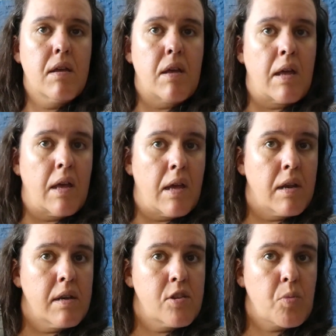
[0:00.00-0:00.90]

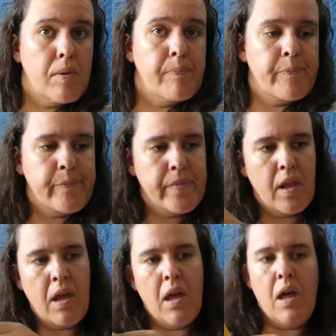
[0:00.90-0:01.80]
And this one.
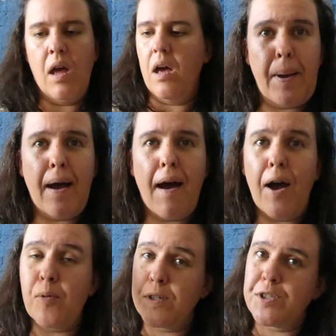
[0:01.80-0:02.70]

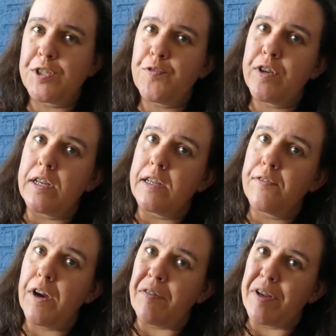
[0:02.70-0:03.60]
I was just really
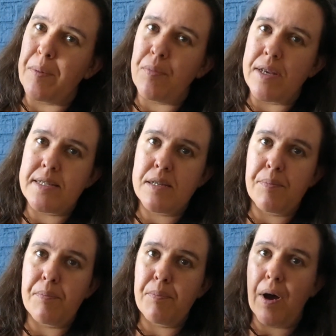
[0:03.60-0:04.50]
very impressed
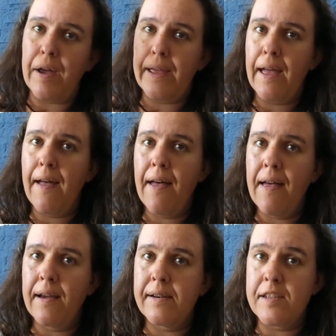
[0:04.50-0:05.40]
by
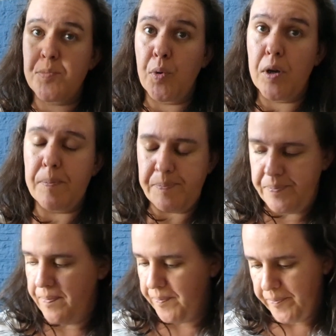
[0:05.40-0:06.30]
this book.
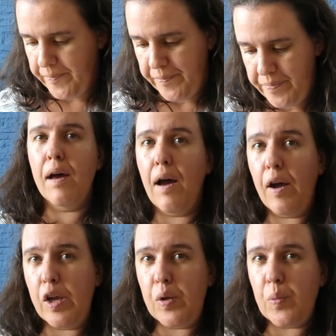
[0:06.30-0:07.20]

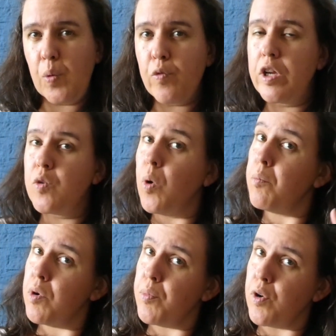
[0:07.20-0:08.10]
I will read
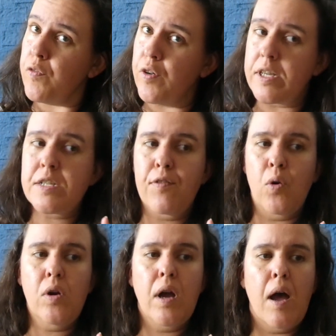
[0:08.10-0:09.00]
one more book for this
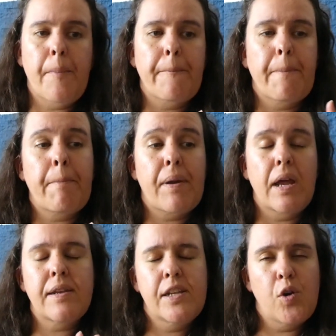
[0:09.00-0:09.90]
vlog, but
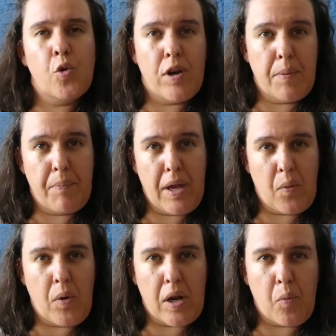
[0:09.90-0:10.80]
I did already
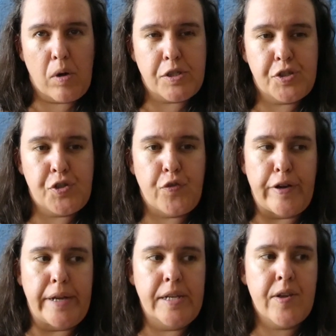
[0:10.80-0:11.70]
pick what I wanted to
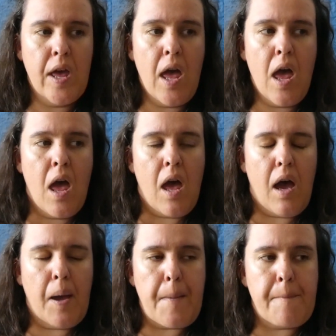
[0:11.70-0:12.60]
read,
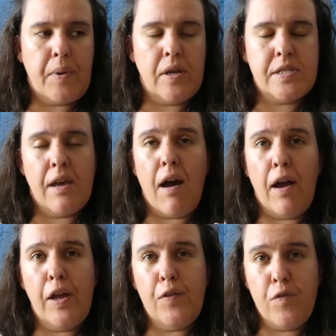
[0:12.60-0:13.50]
because
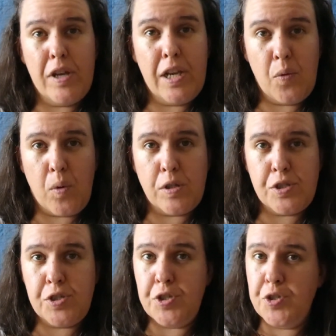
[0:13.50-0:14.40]
I really
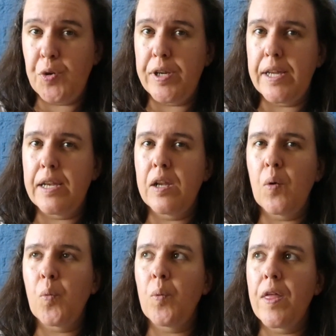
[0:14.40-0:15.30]
wanted to join in
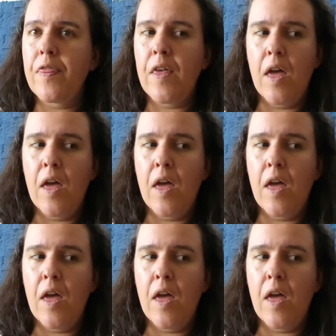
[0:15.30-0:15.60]
with